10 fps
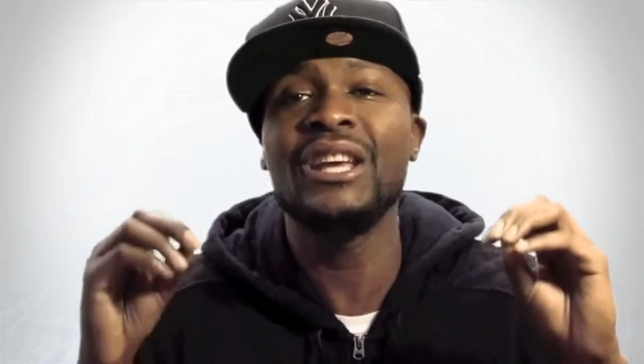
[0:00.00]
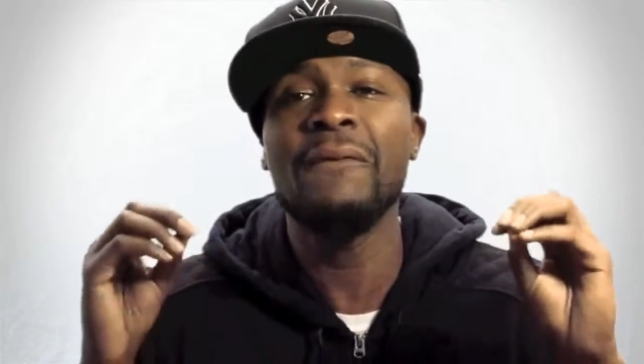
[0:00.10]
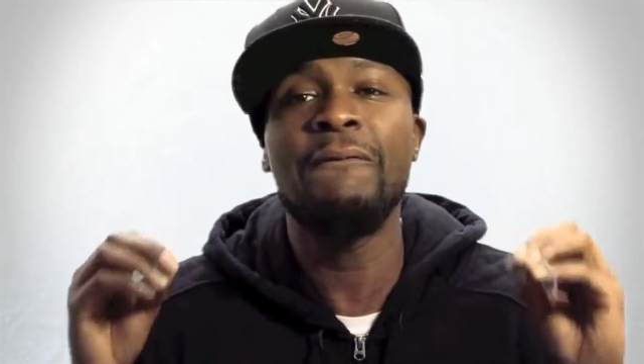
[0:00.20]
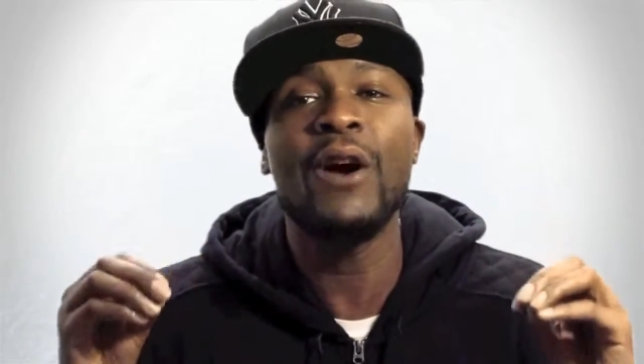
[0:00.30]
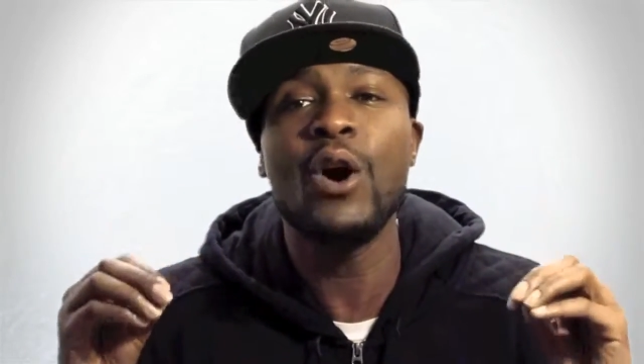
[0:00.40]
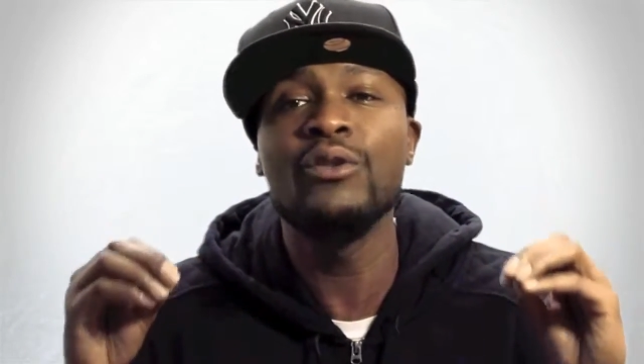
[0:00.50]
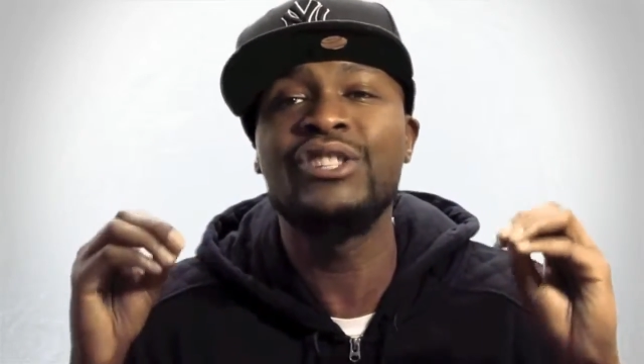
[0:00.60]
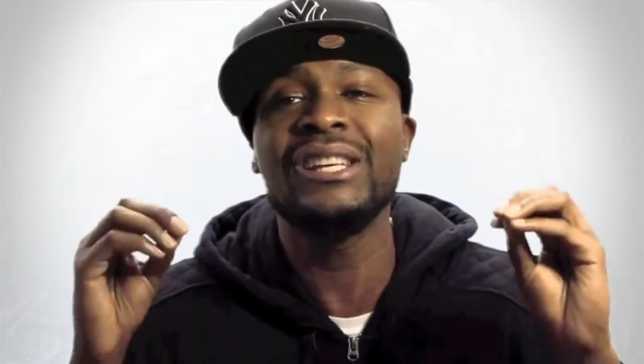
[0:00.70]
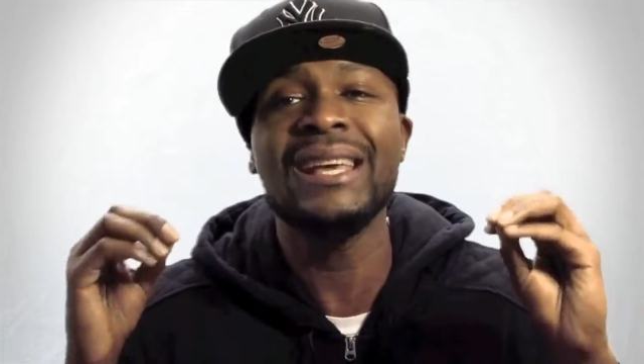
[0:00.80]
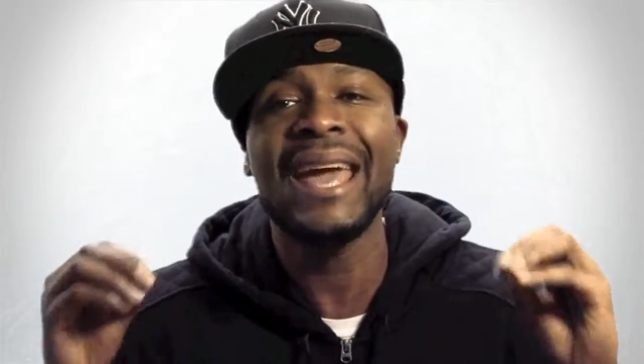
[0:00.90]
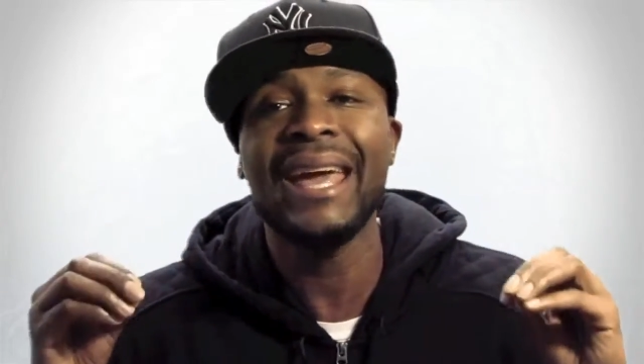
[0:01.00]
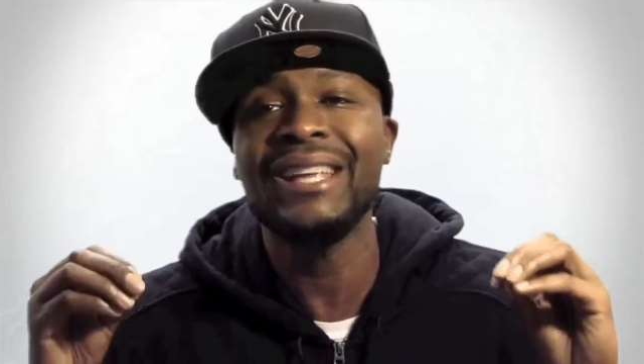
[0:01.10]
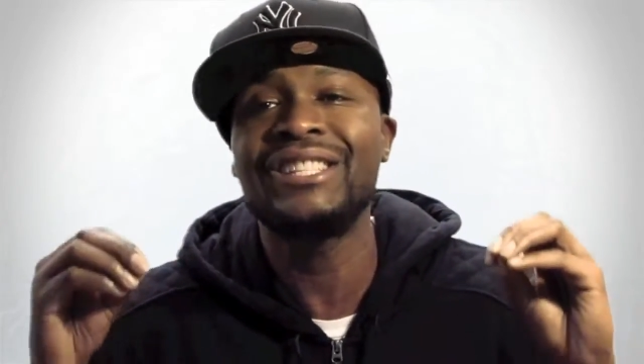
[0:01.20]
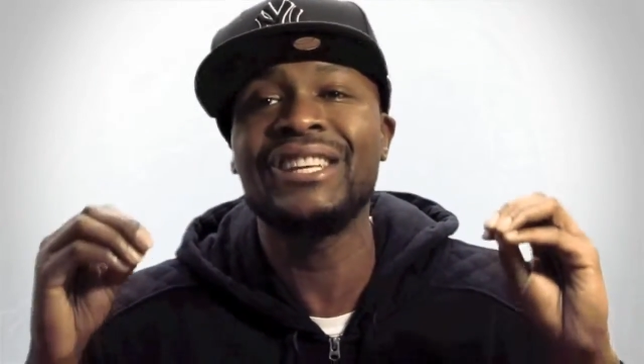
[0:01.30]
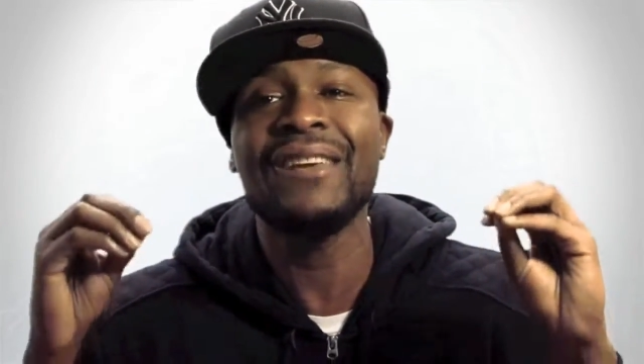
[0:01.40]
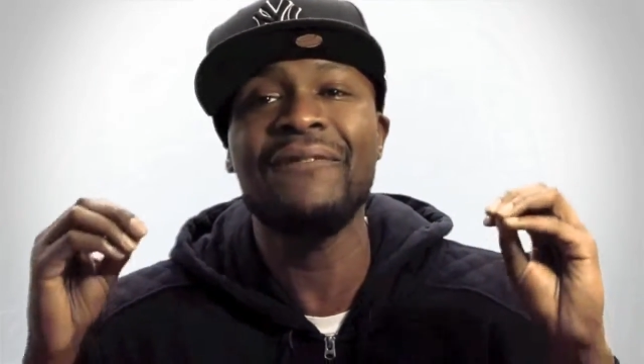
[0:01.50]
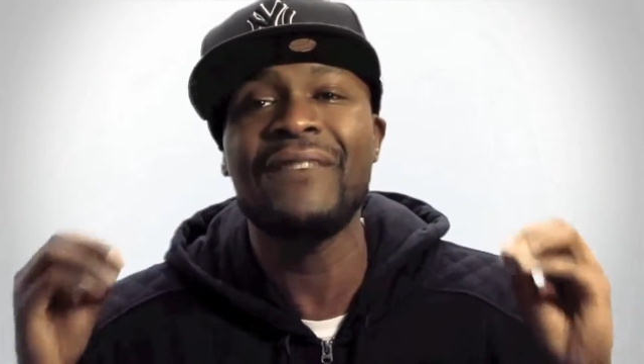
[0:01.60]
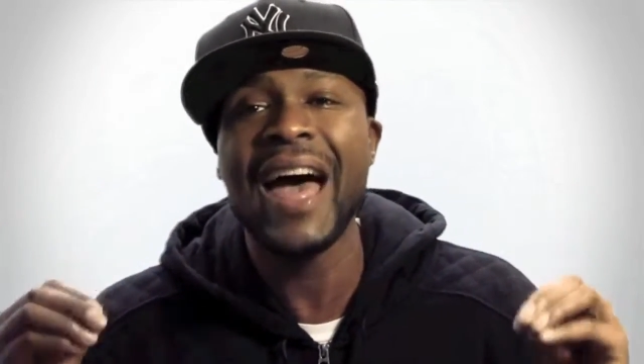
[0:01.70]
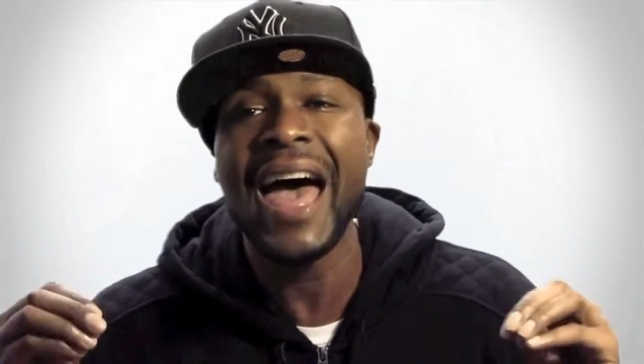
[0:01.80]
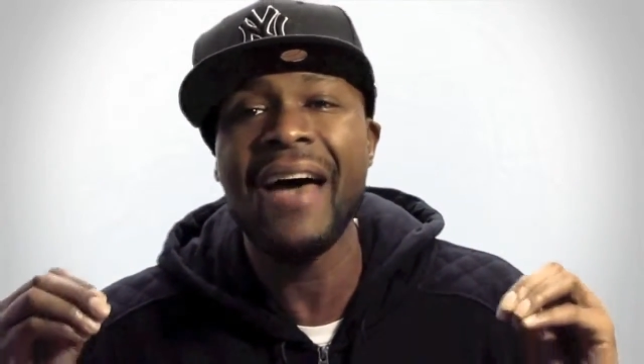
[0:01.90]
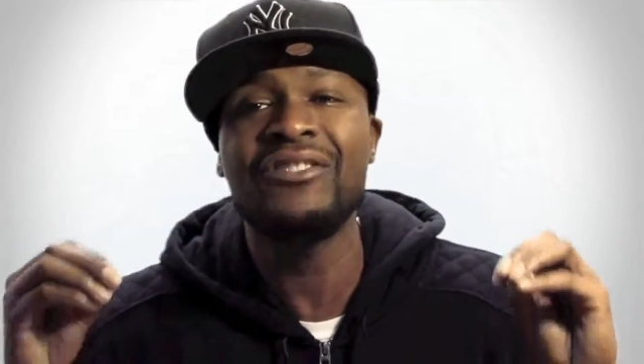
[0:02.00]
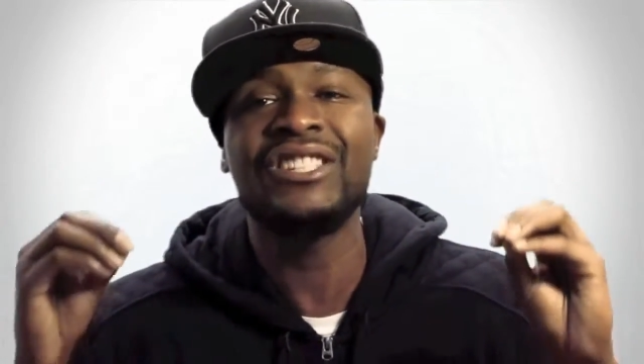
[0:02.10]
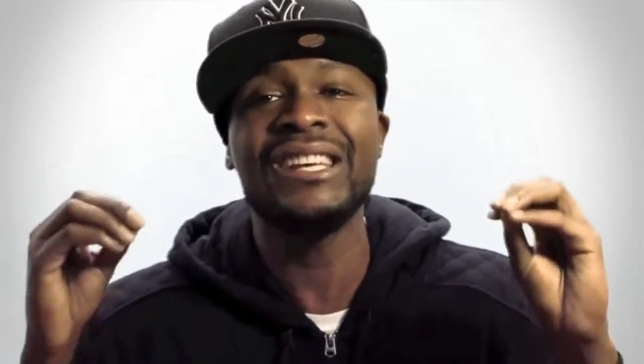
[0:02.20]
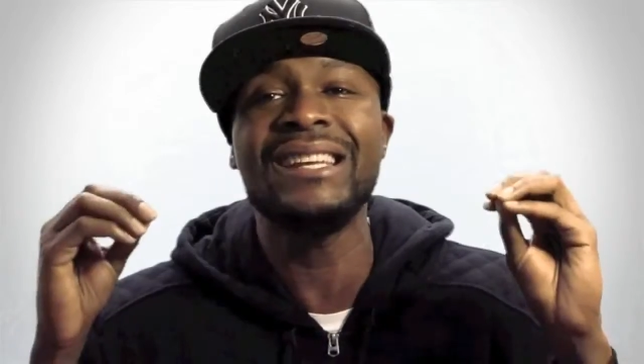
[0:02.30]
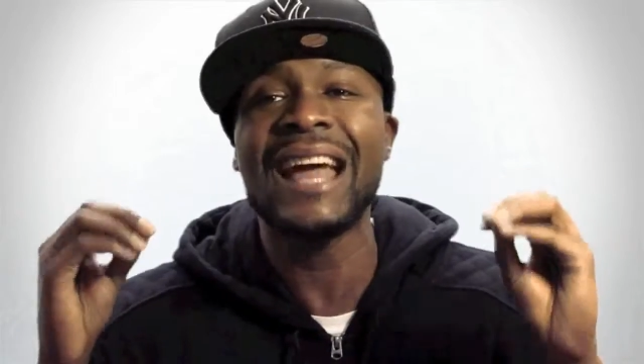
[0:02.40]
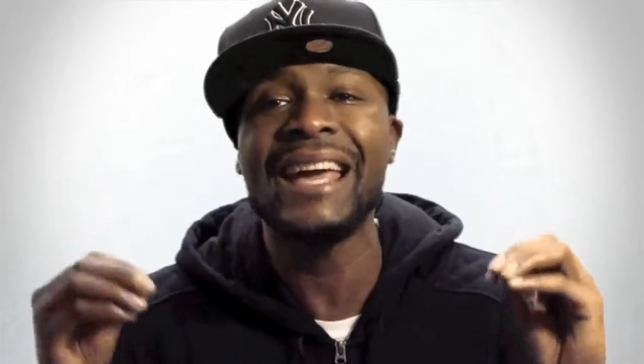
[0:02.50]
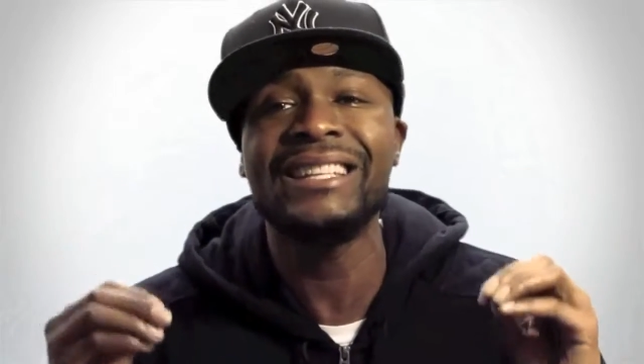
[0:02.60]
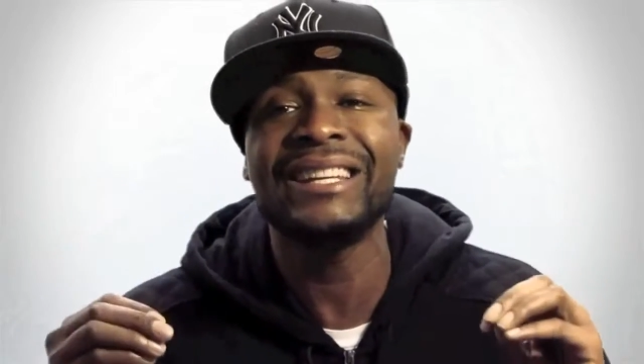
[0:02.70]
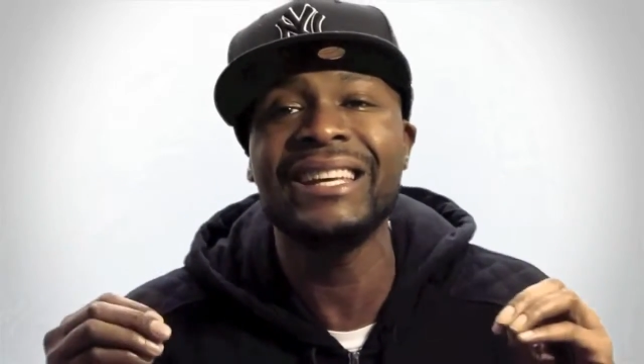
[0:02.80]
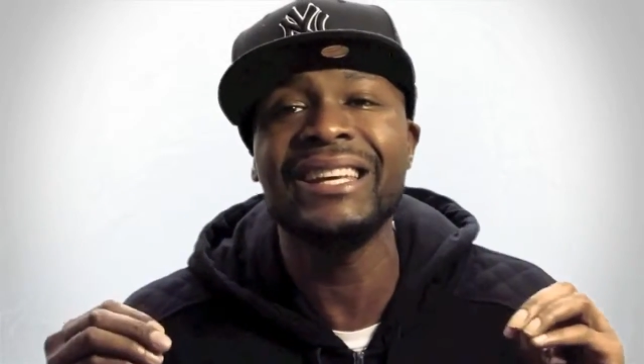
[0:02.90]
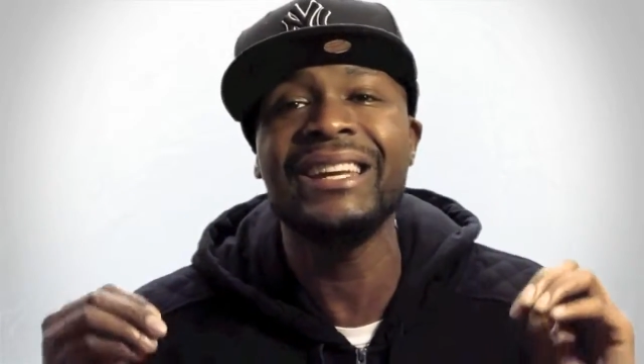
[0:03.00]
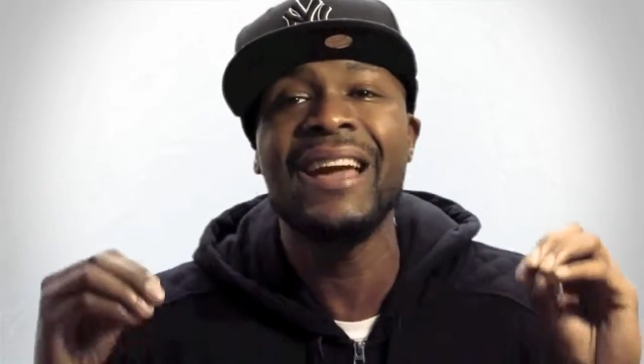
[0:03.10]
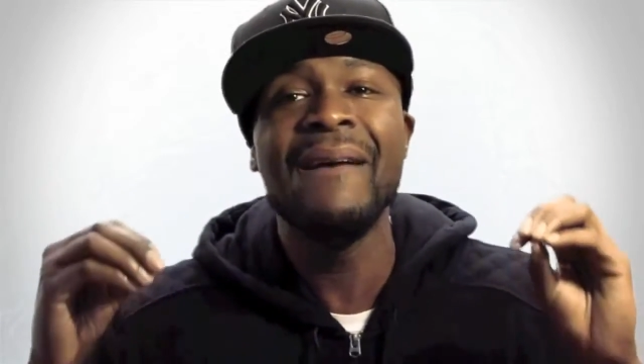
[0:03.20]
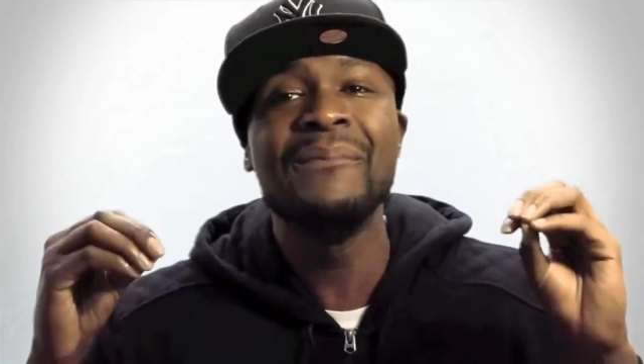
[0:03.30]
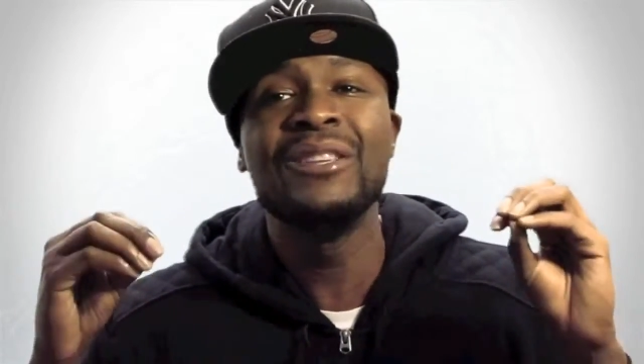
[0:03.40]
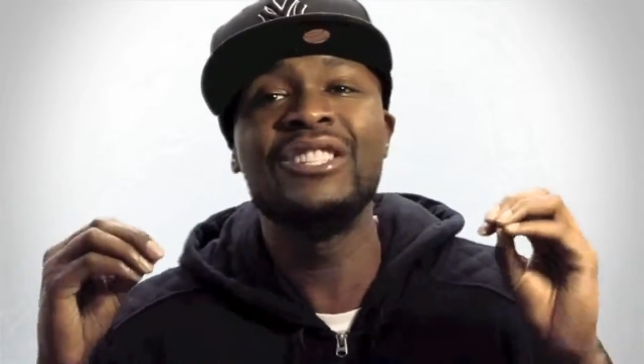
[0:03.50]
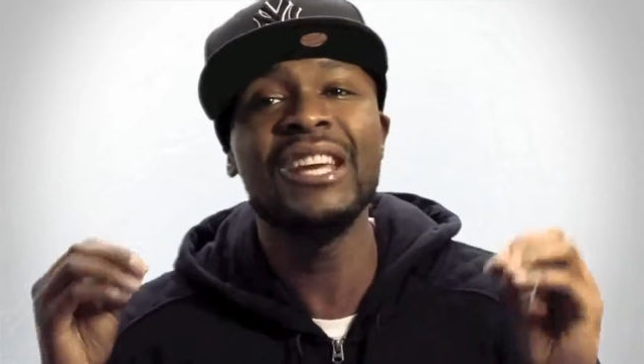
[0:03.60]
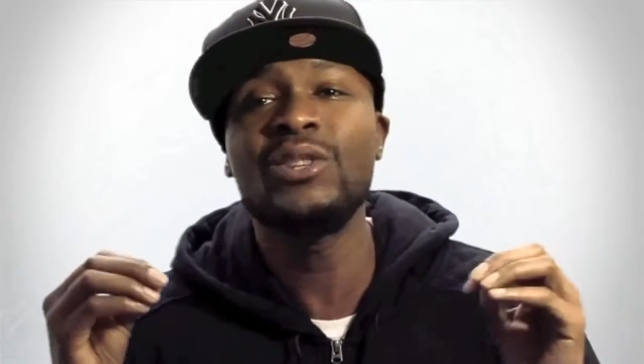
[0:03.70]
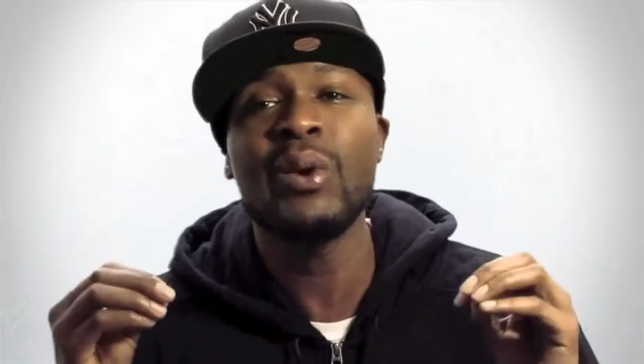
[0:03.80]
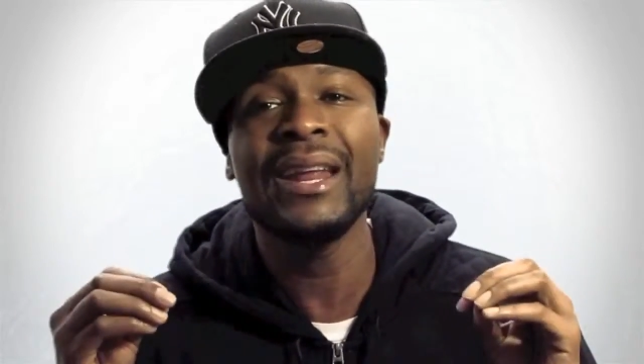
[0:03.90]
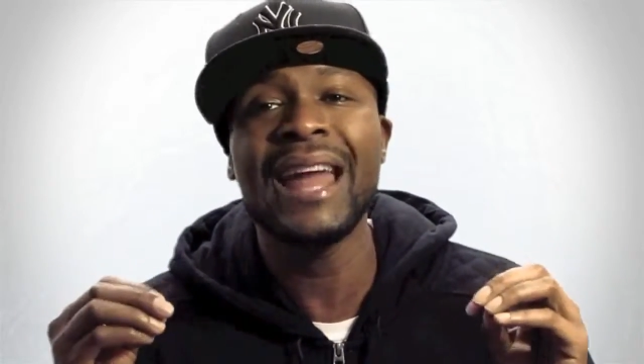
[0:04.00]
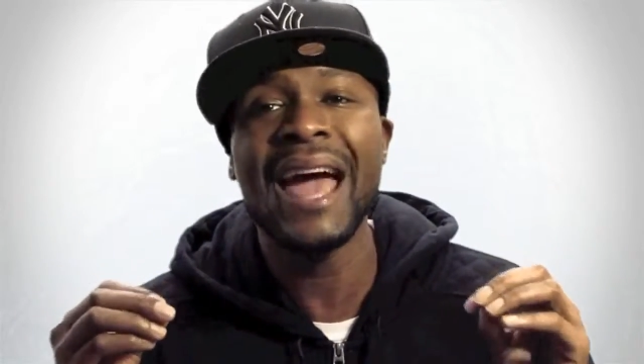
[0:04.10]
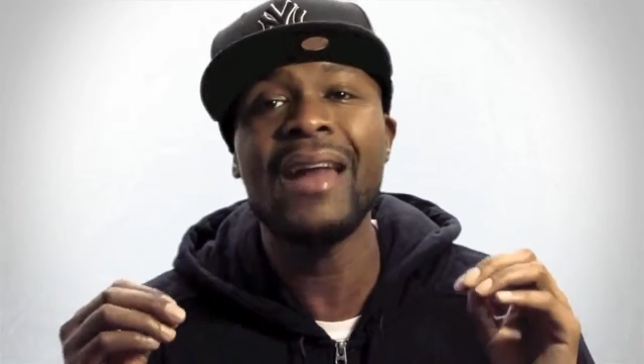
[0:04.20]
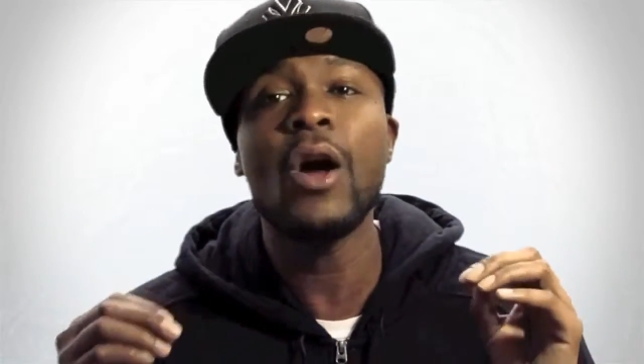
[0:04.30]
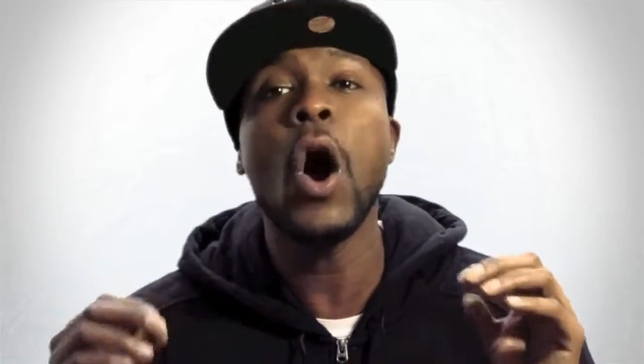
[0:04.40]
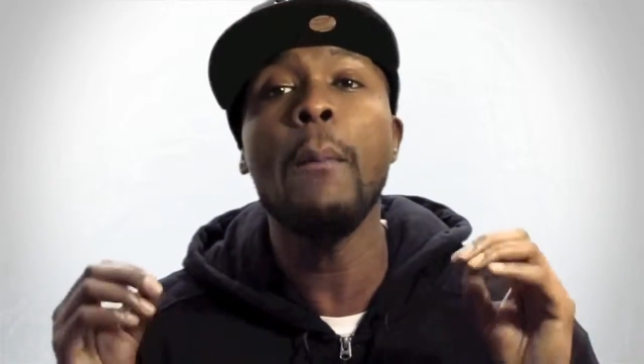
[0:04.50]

G4, G8, G5, G19, G29.